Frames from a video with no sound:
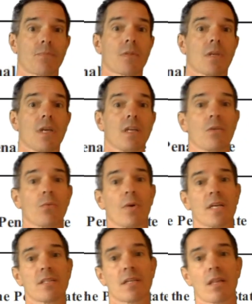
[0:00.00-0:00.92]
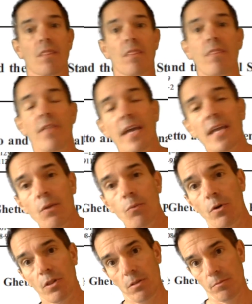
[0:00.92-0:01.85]
in the ways that they
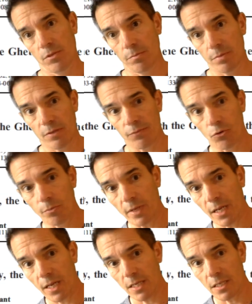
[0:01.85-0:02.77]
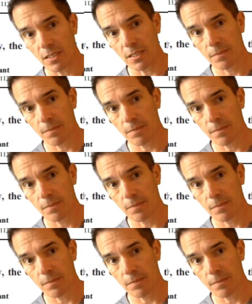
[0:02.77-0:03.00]
want them to be formulated.